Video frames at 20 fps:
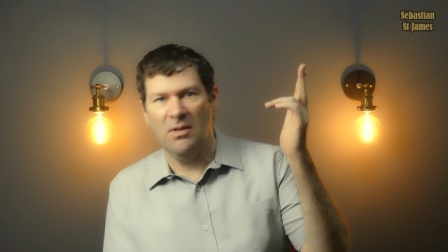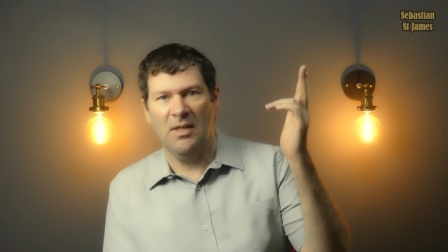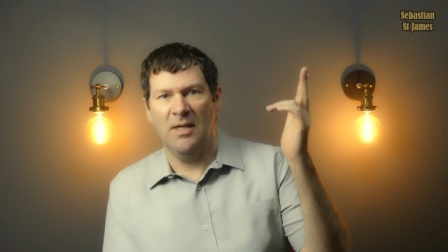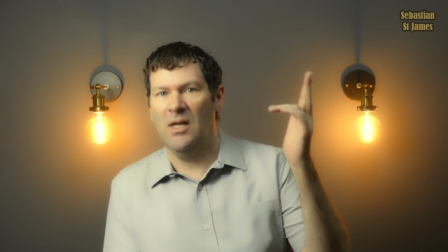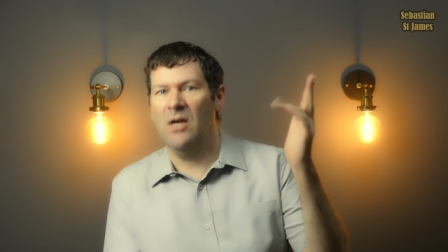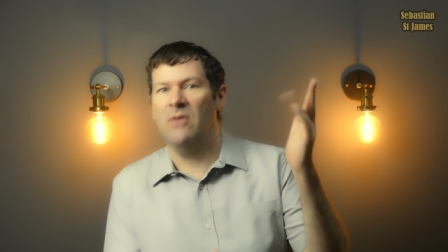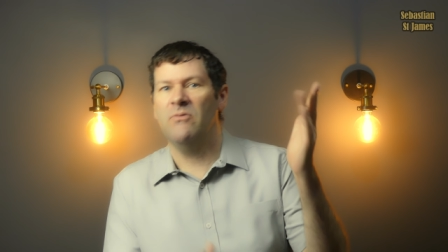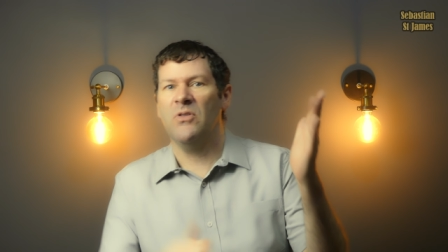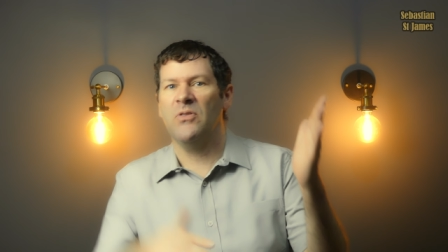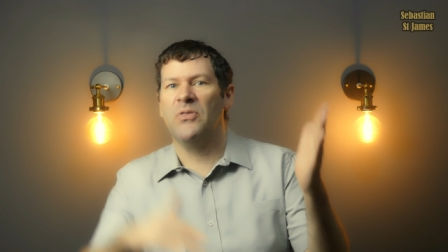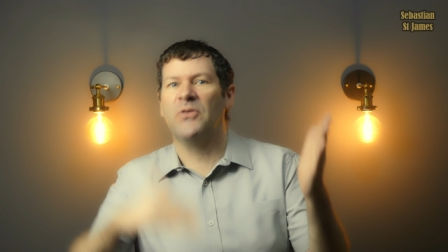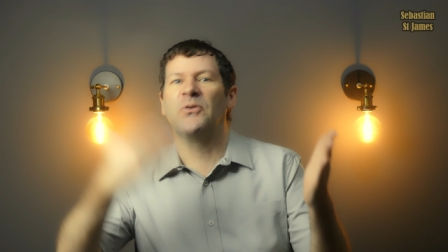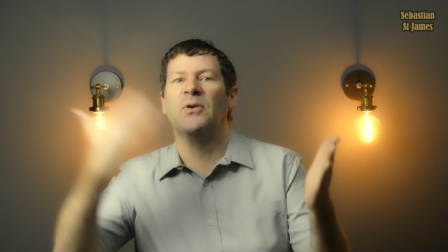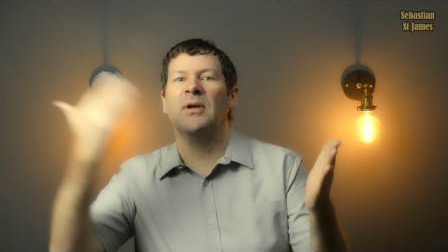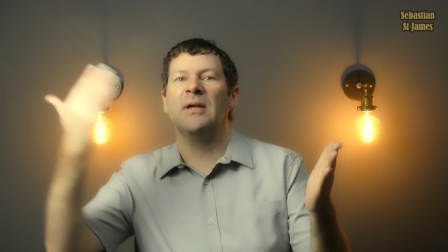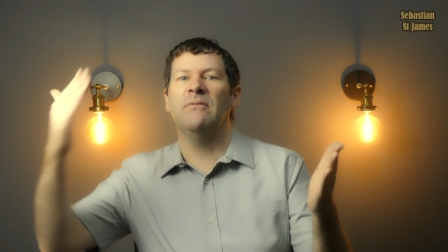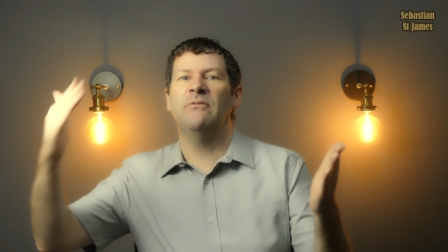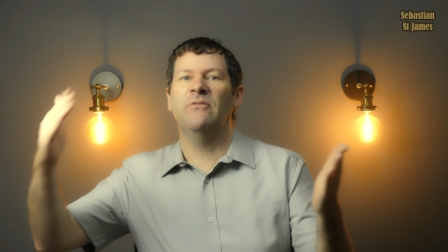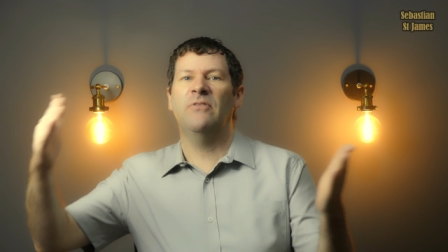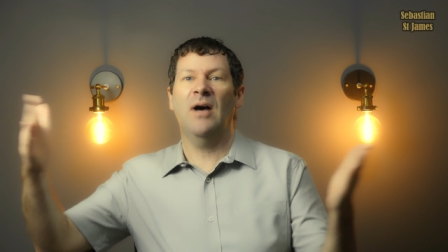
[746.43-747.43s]
and then over the
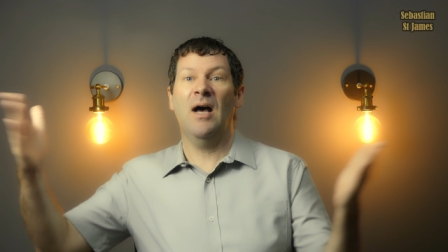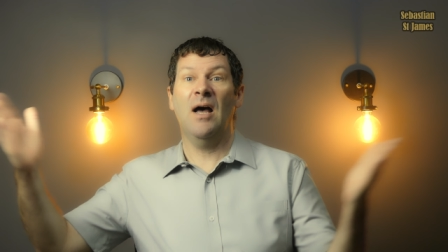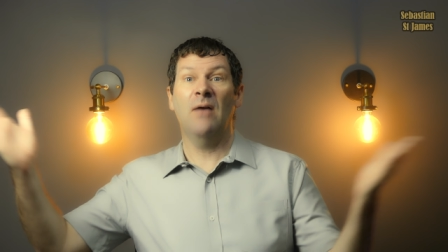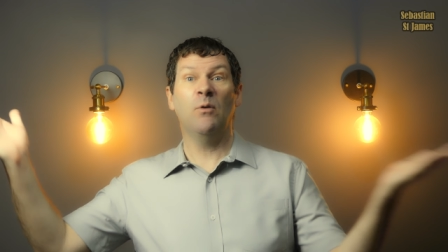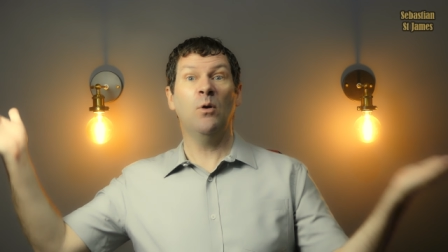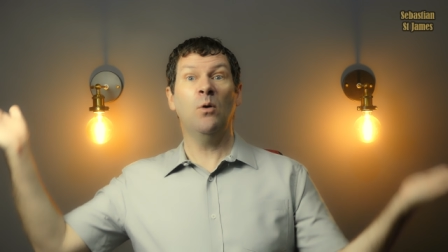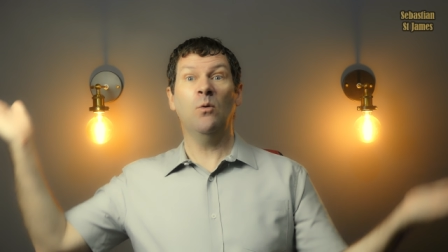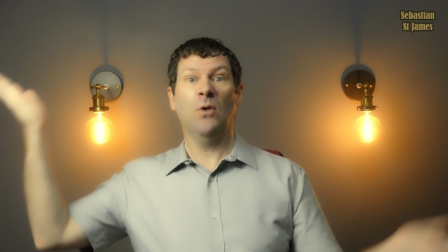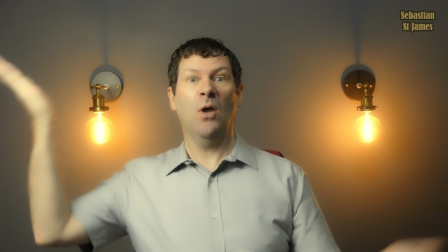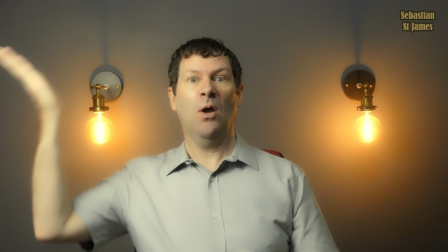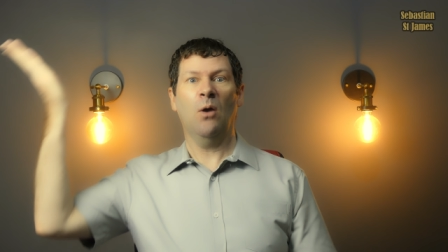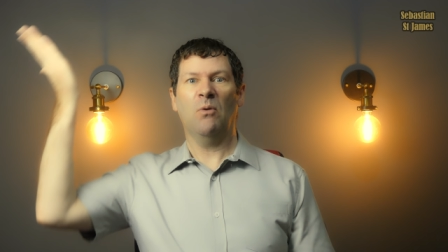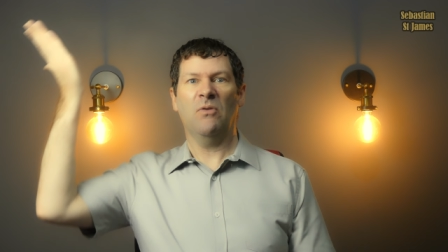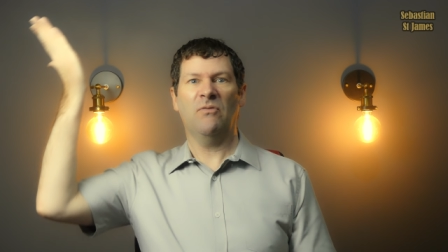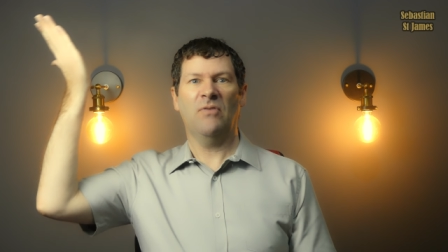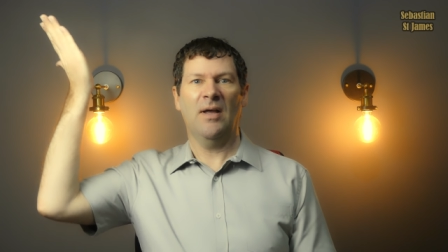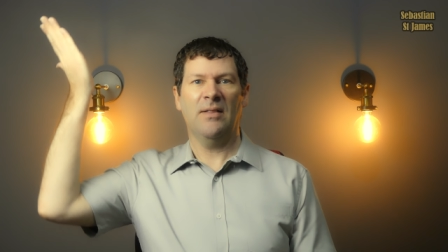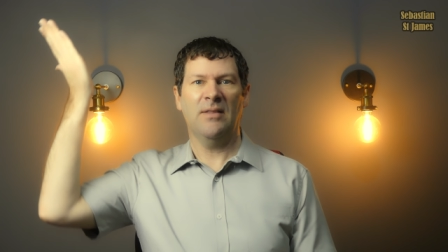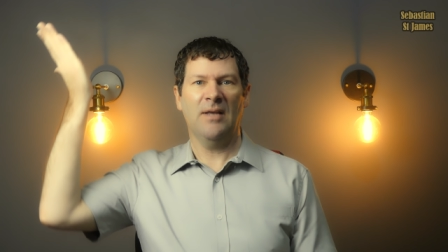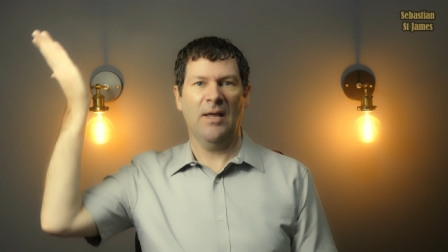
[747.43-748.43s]
3 and 5, oh no, we
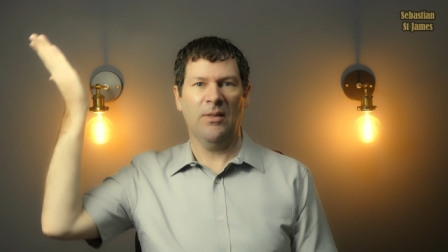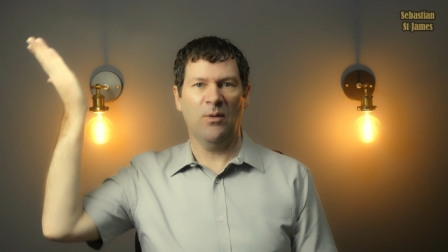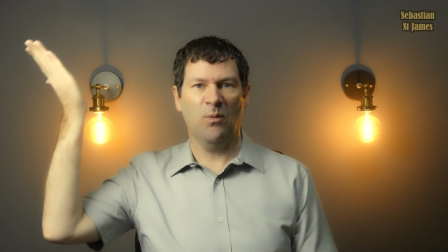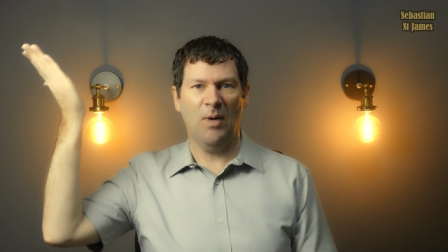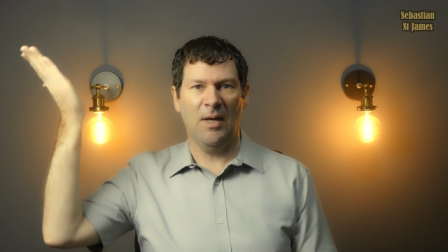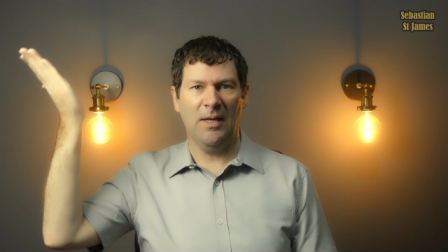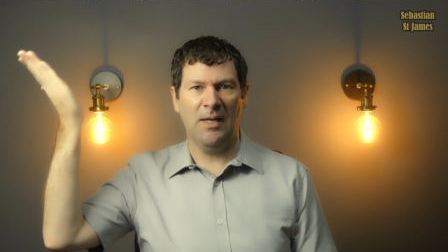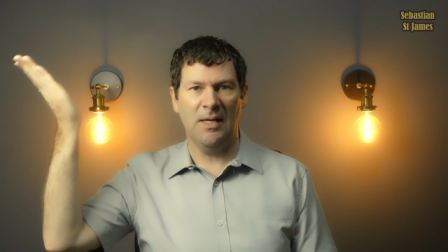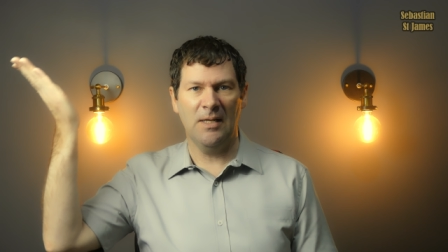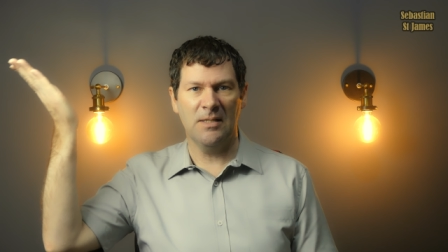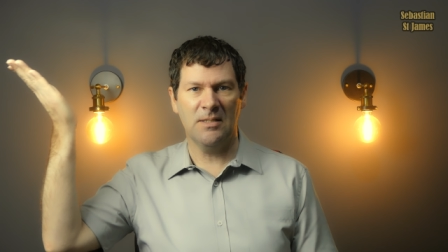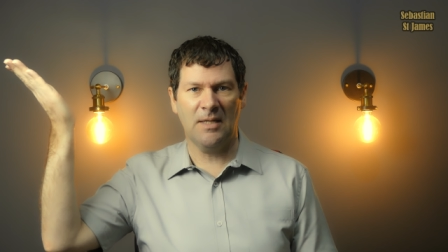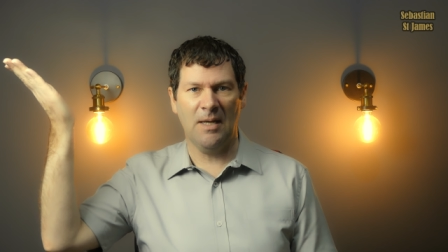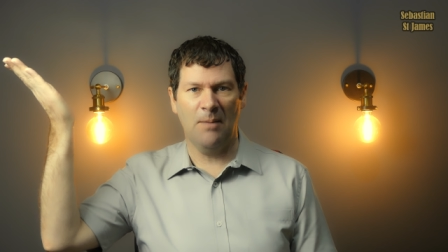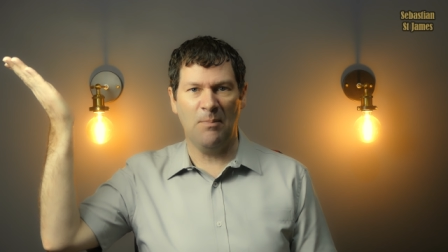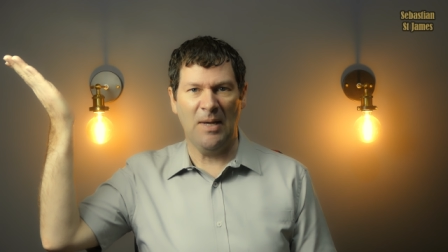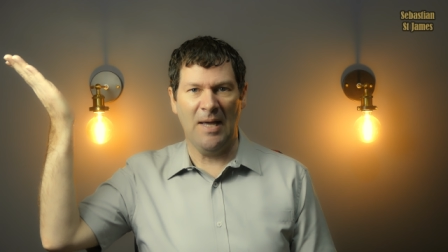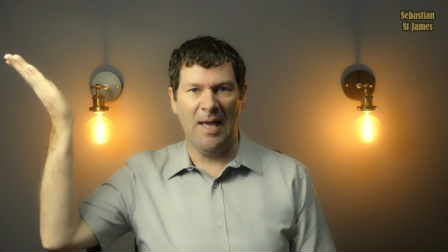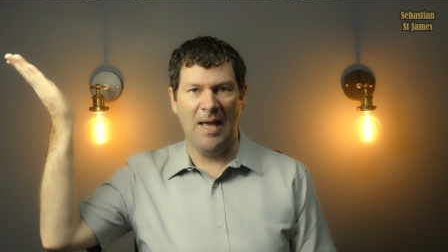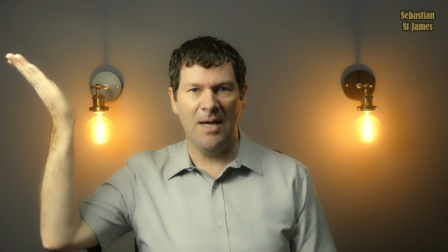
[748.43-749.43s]
find the other one is
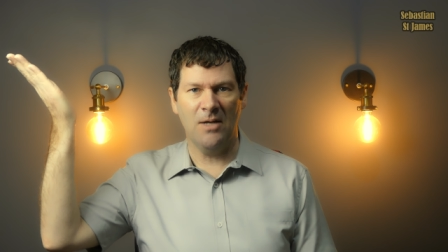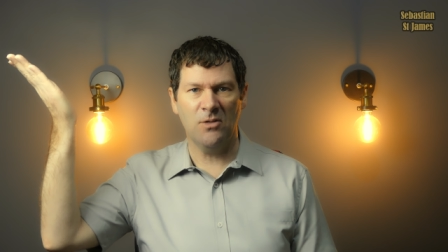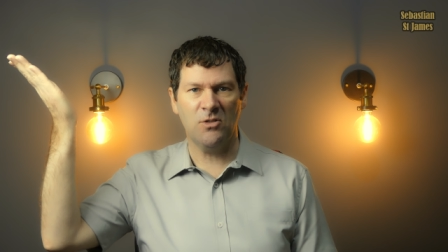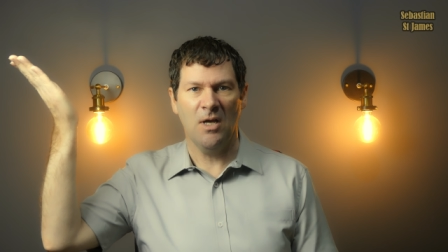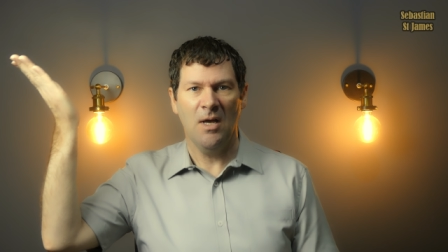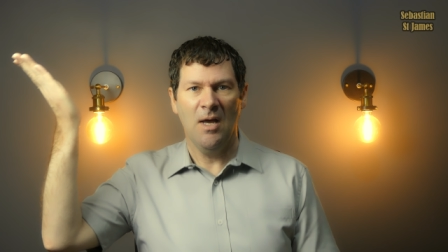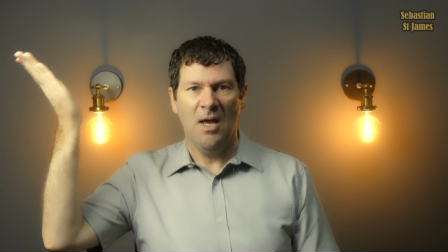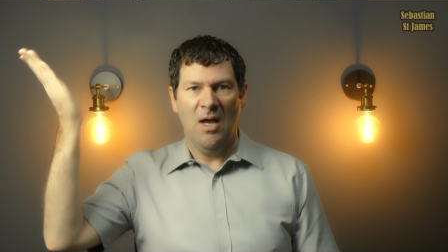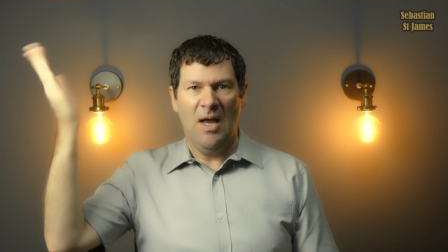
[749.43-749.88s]
coming out,